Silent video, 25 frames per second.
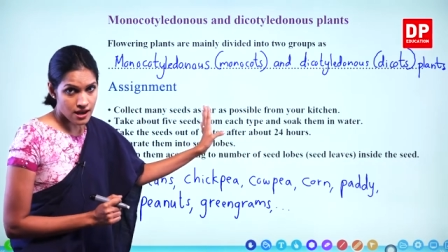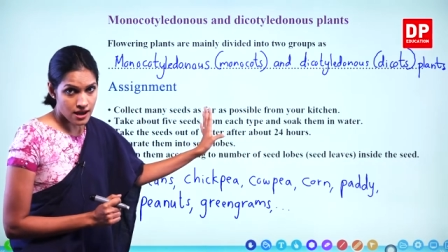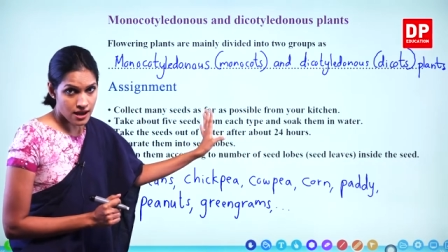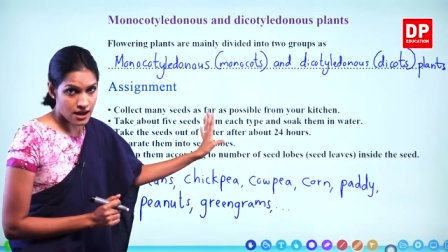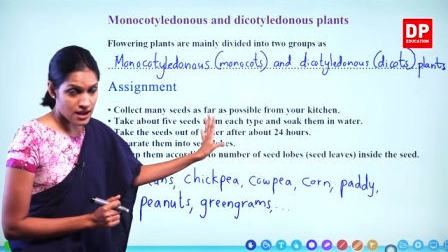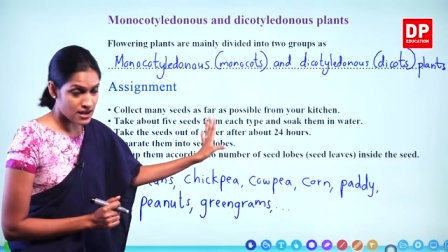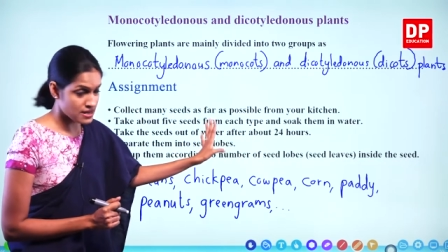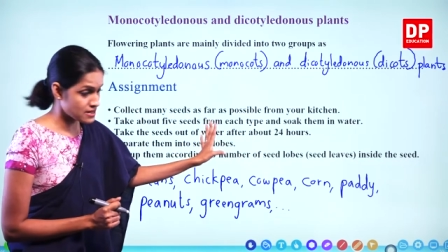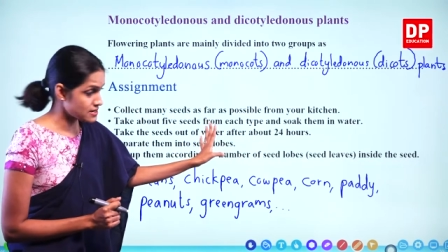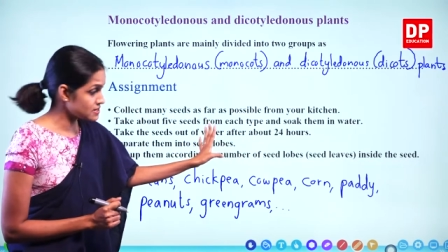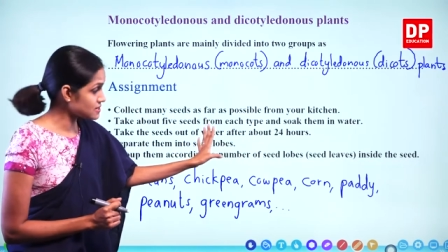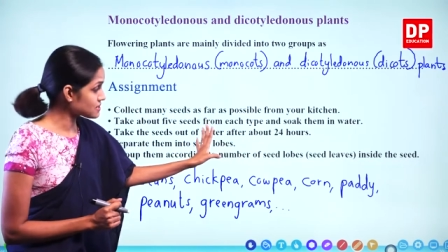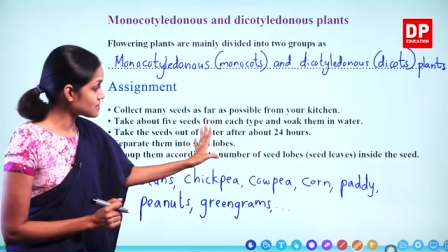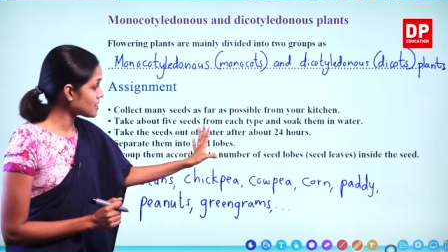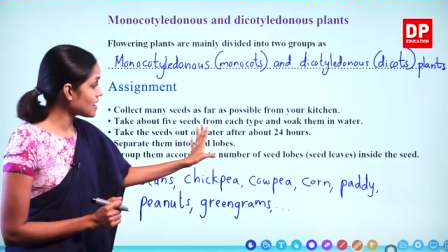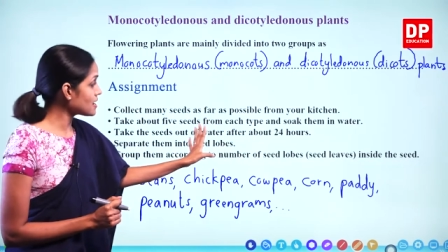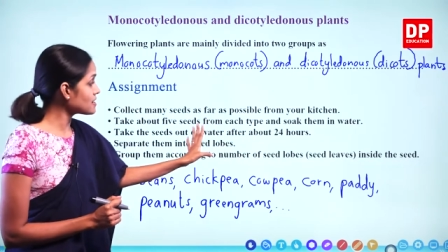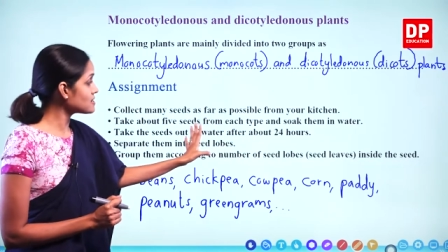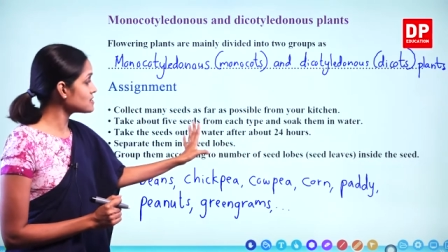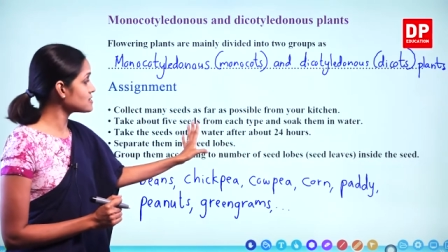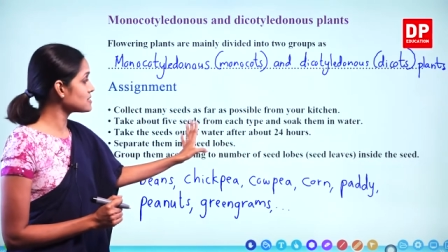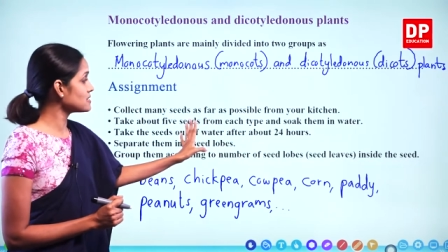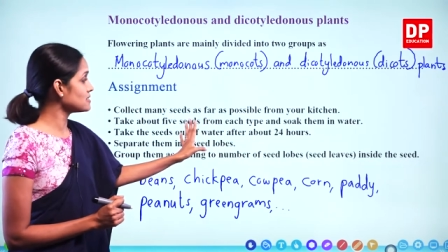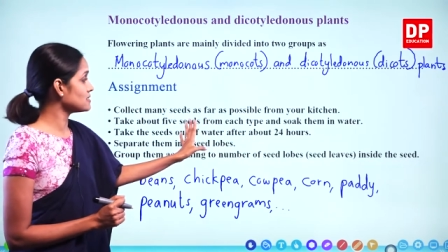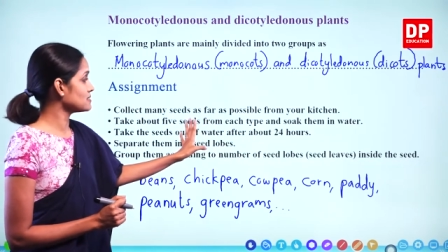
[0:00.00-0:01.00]
Understand,
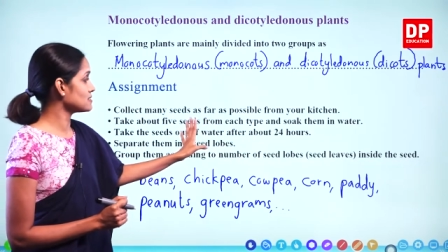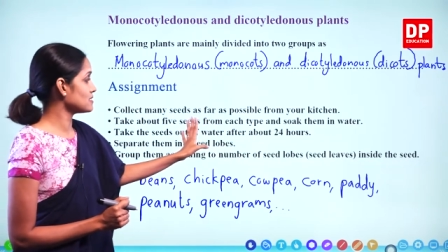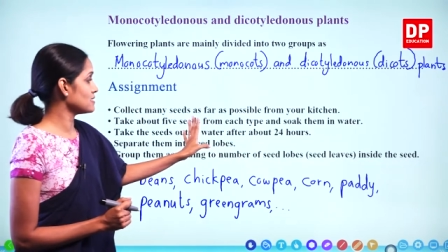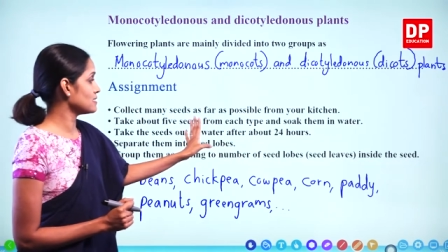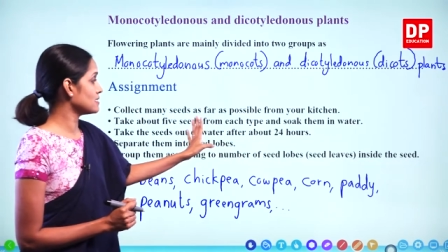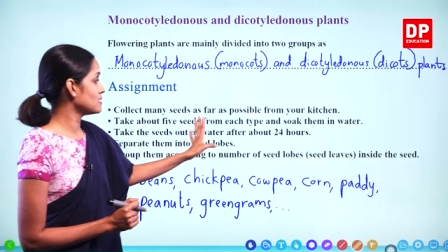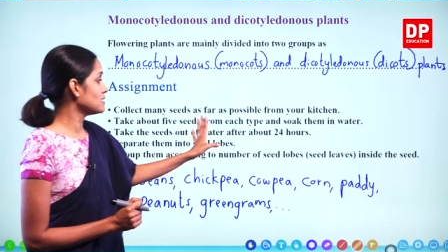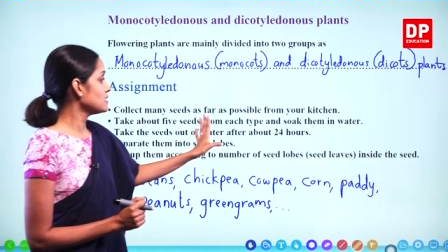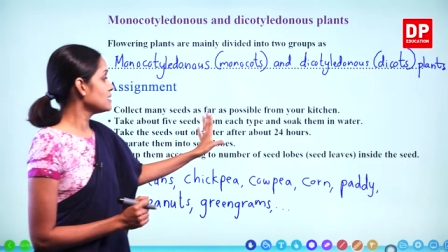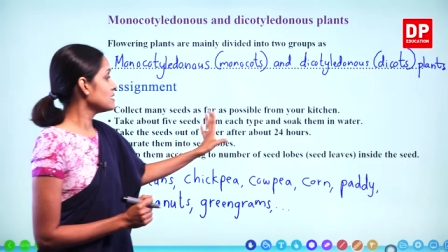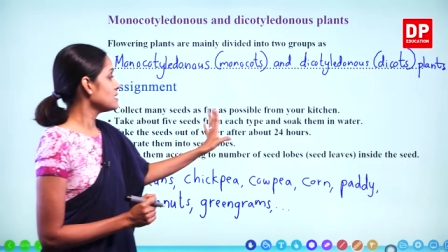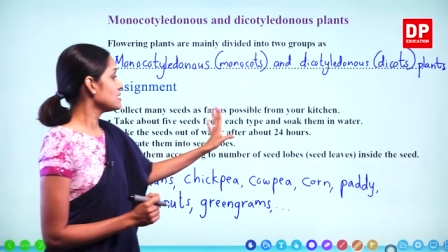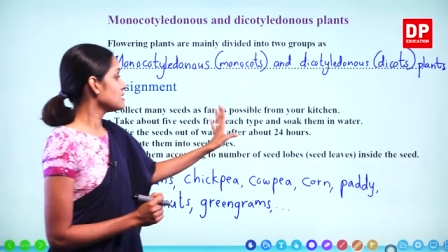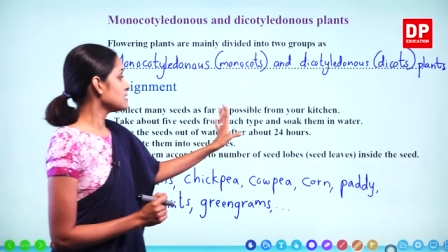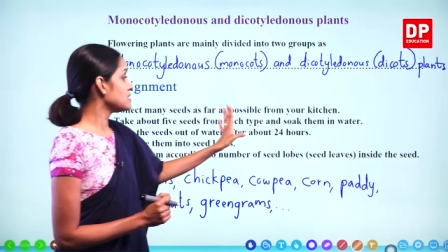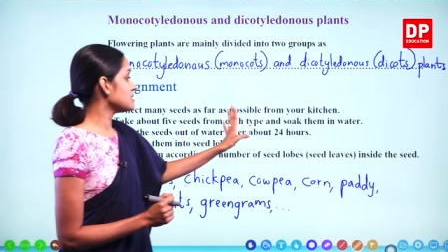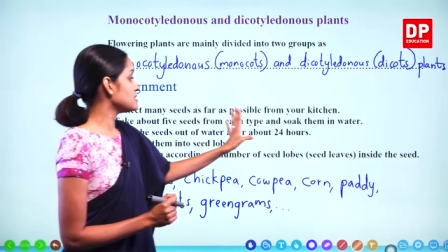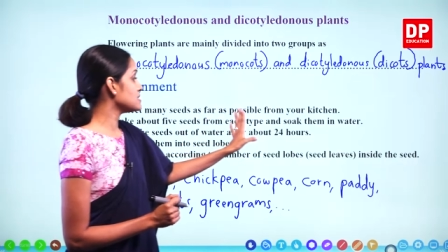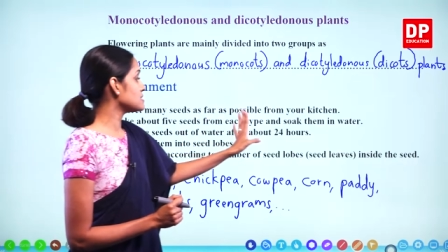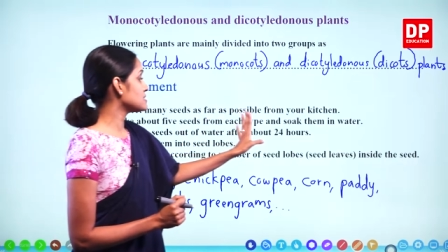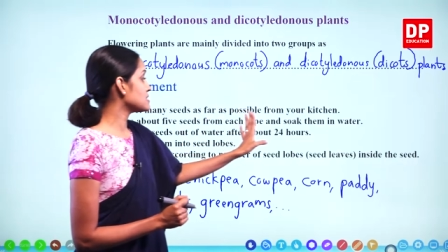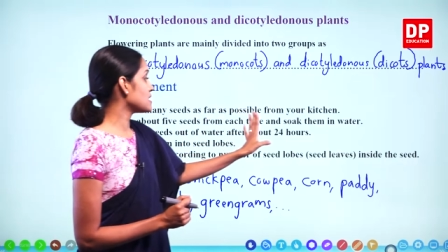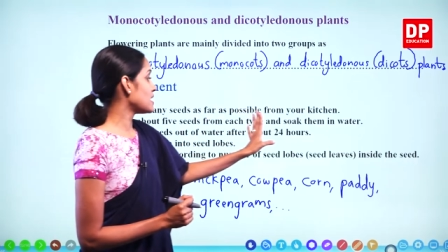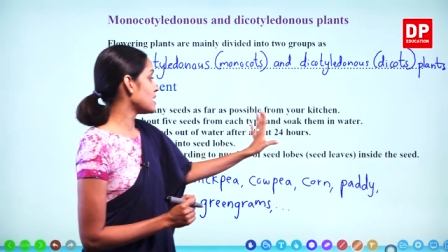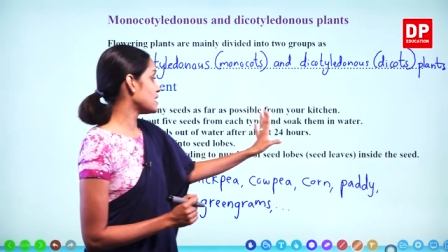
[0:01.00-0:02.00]
children?
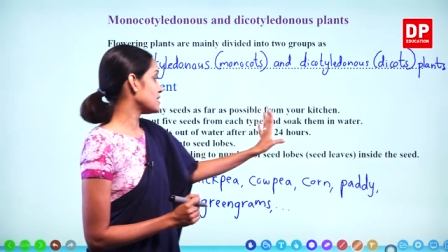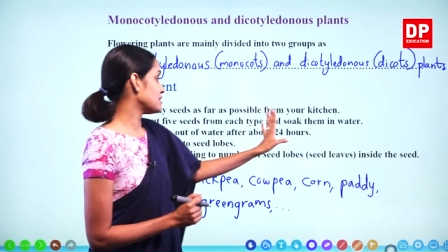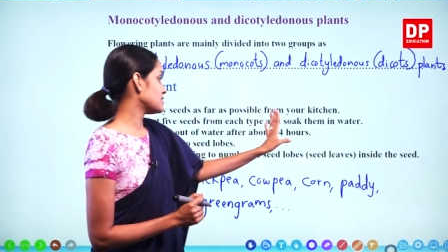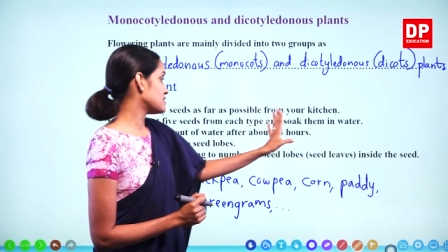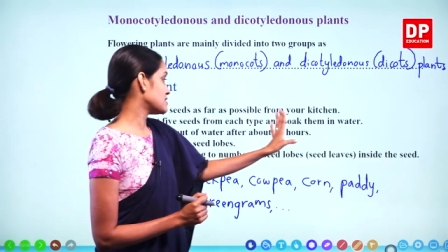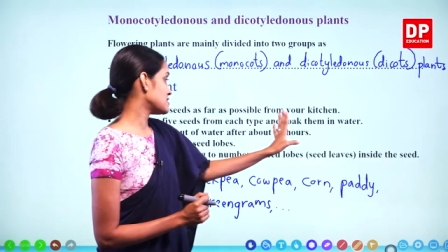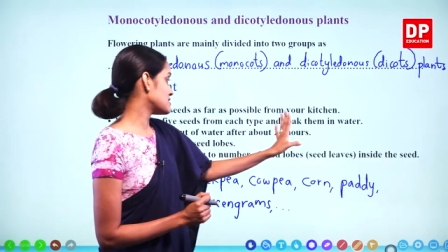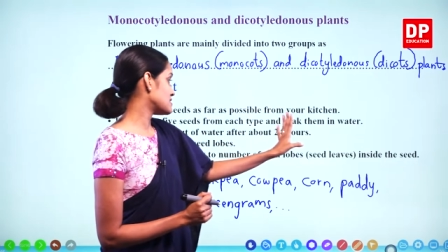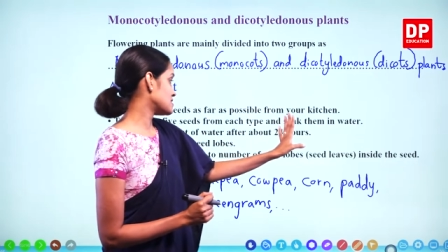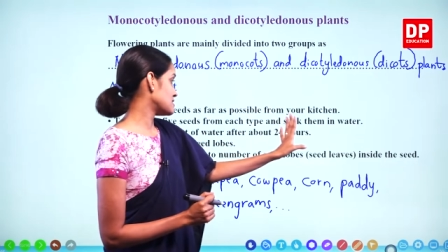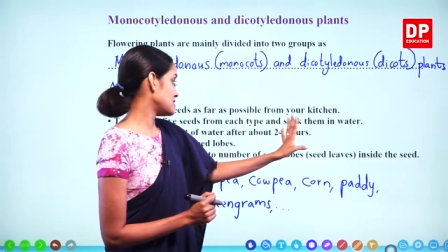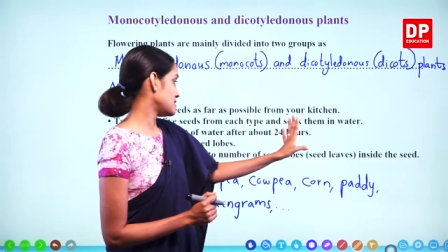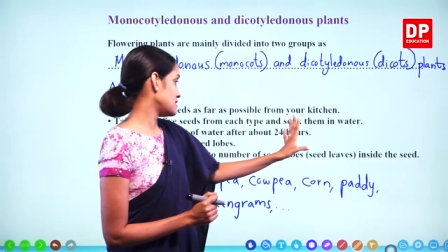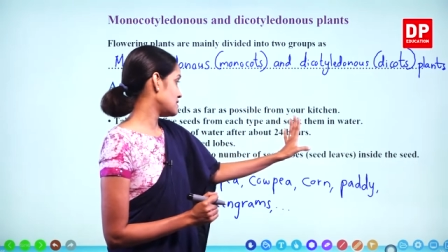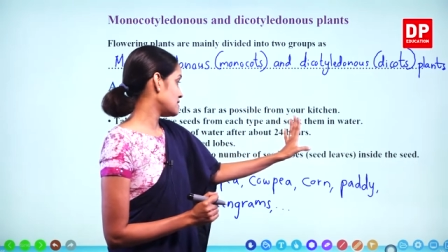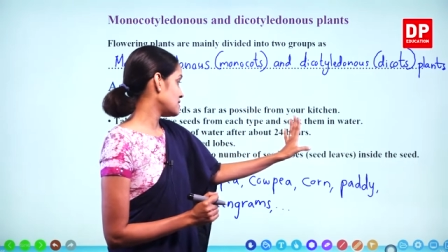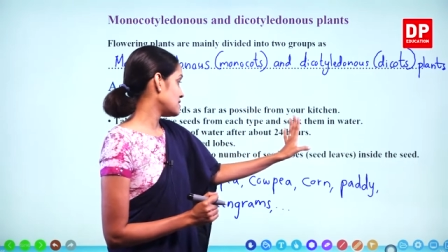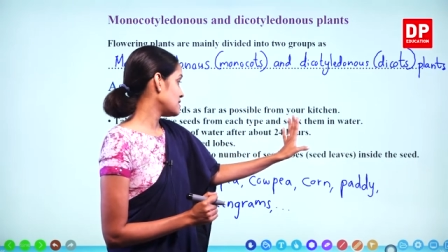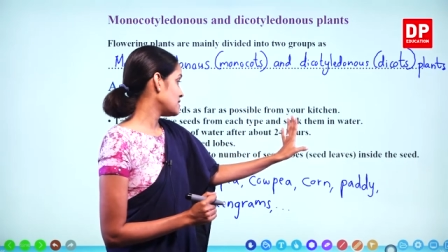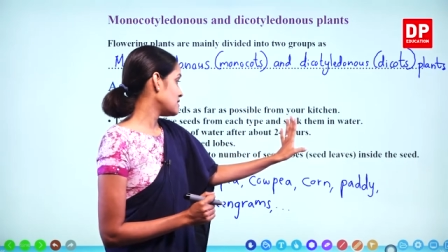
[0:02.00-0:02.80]
Inside the seed.